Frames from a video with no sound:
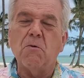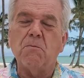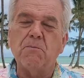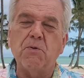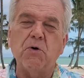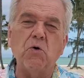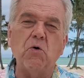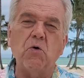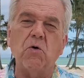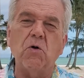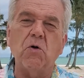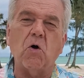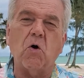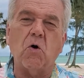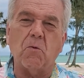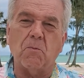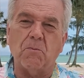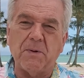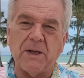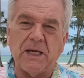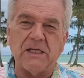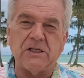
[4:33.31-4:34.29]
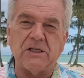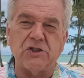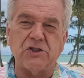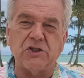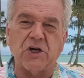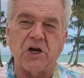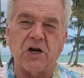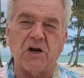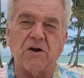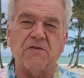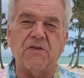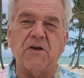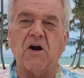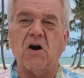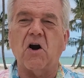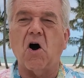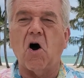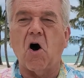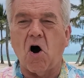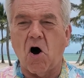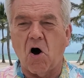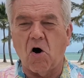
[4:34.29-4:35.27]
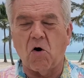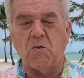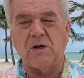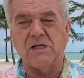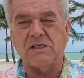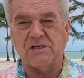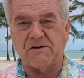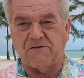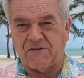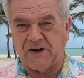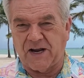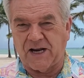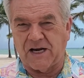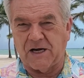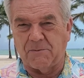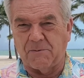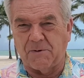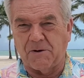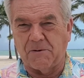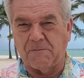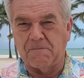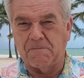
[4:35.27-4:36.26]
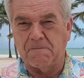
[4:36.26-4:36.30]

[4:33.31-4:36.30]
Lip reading: pool or beach chair. They're always available.